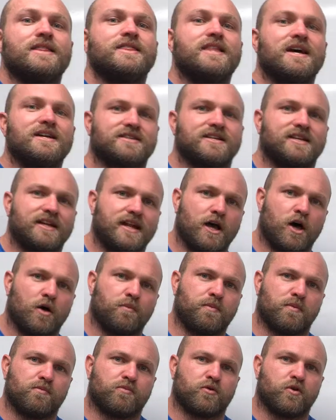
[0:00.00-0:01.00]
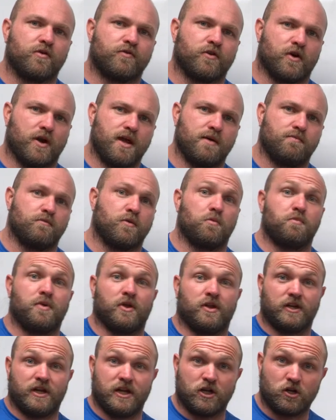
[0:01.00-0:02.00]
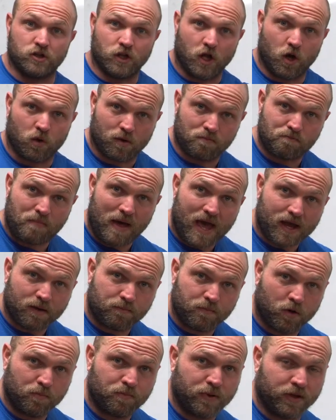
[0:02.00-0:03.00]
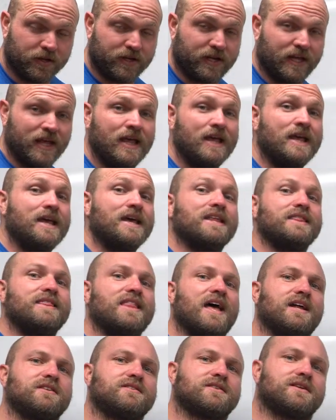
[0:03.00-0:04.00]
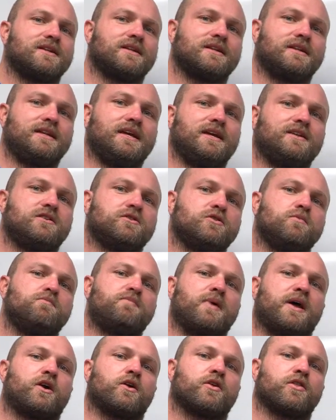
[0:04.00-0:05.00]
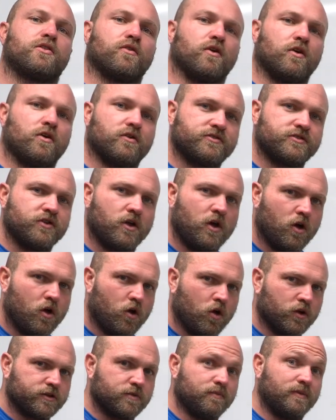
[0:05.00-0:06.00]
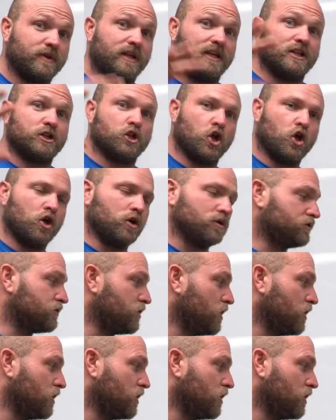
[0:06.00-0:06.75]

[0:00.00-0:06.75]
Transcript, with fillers: That's gonna help improve your hip mobility, your lower back mobility. That's gonna lead to better throws ultimately long